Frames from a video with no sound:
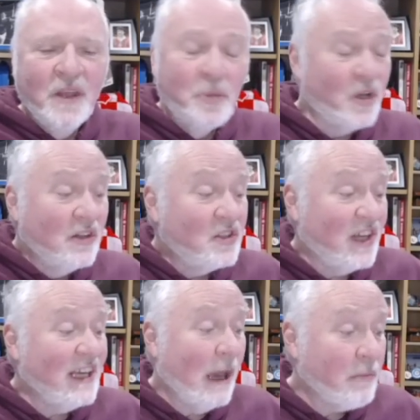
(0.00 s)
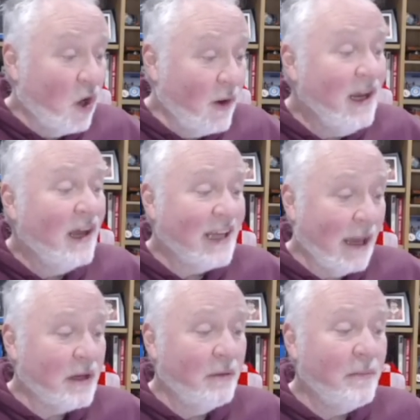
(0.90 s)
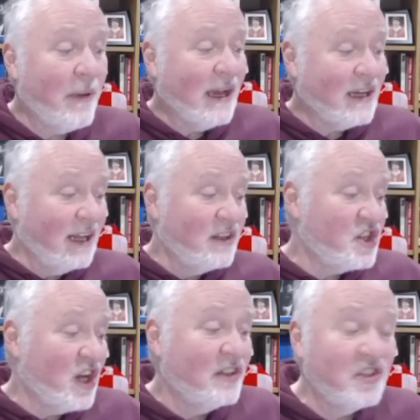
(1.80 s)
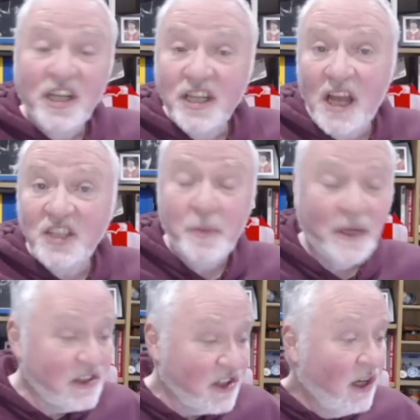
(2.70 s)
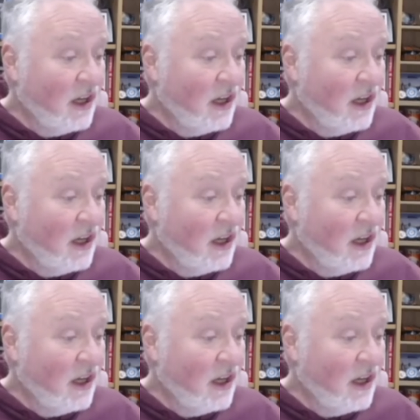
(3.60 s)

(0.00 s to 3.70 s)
But Connah's key kept going, kept coming back and had a chance in the last minute.